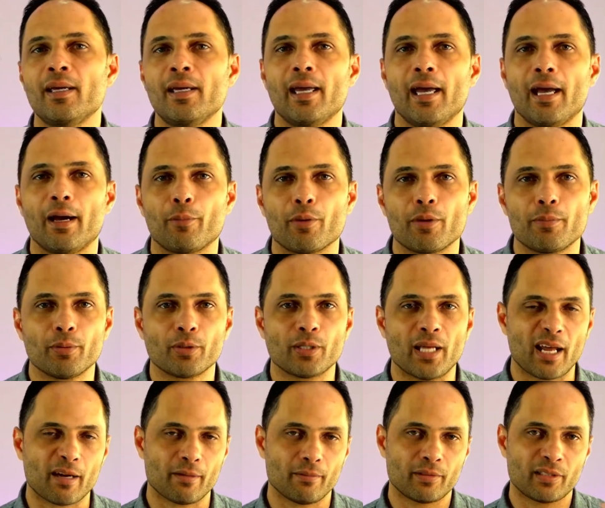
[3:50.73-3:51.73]
and we build out
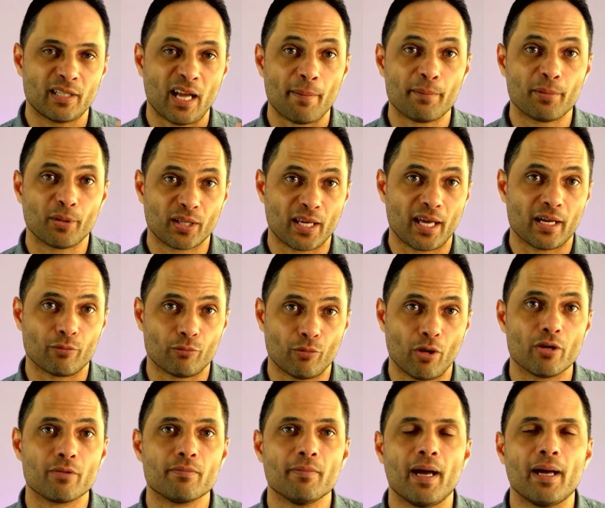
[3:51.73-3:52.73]
a, start building out a
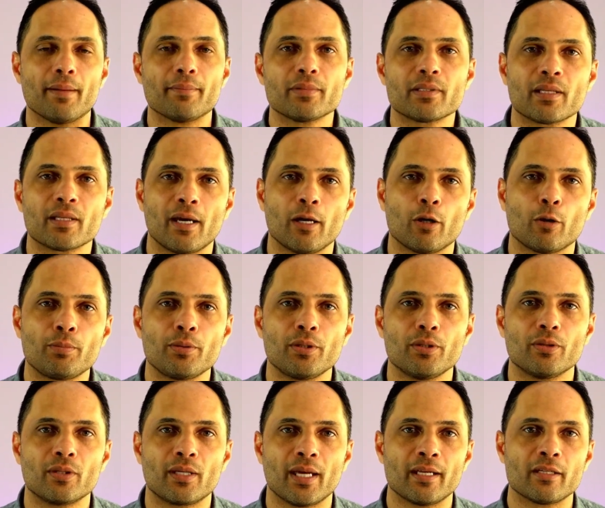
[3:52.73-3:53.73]
roadmap to help you
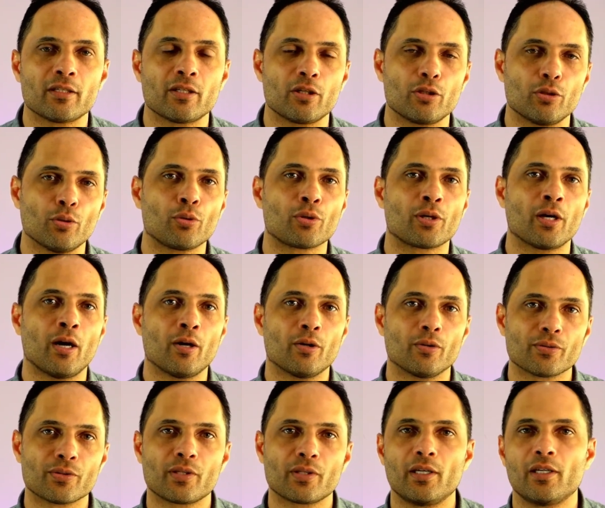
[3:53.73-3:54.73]
get to your
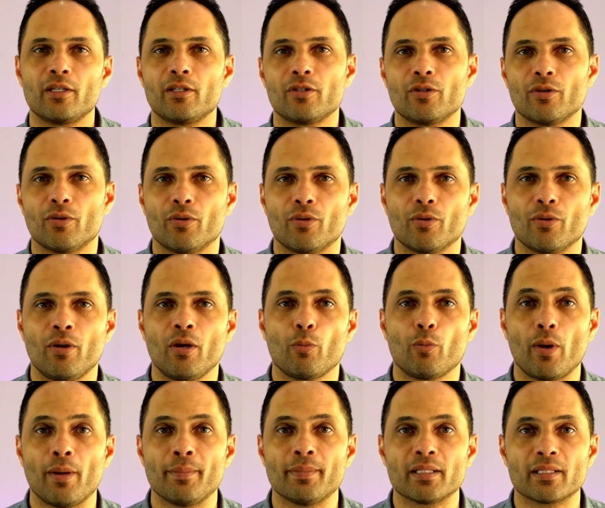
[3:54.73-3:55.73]
goals in your
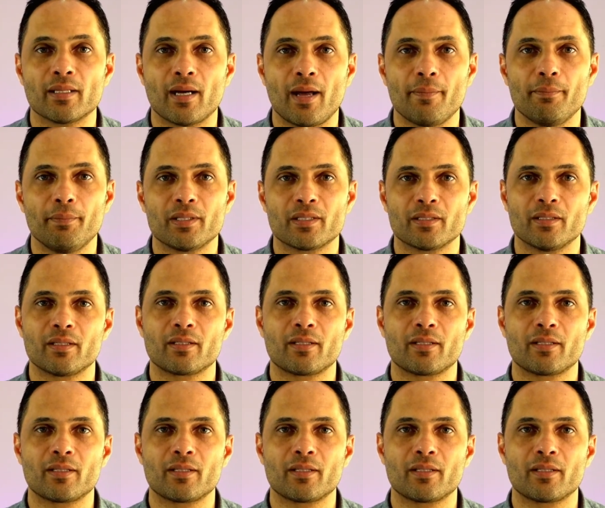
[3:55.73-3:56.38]
web design business.